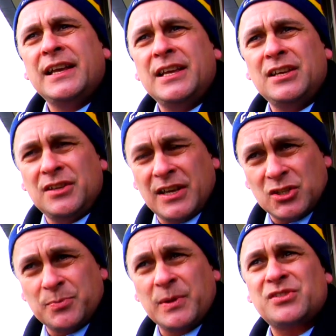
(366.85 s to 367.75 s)
He
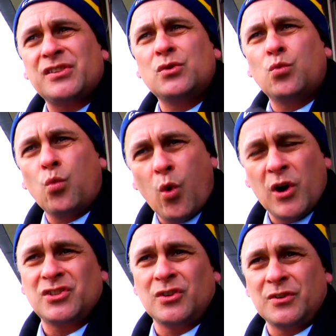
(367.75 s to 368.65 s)
explicitly
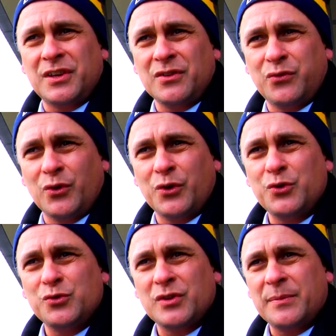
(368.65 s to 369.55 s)
was looking for a
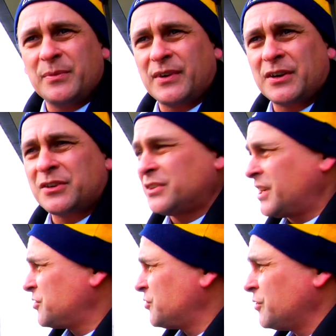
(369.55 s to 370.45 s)
new type of
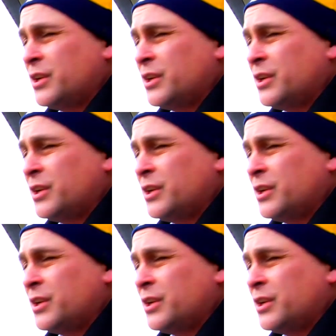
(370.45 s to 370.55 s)
architecture.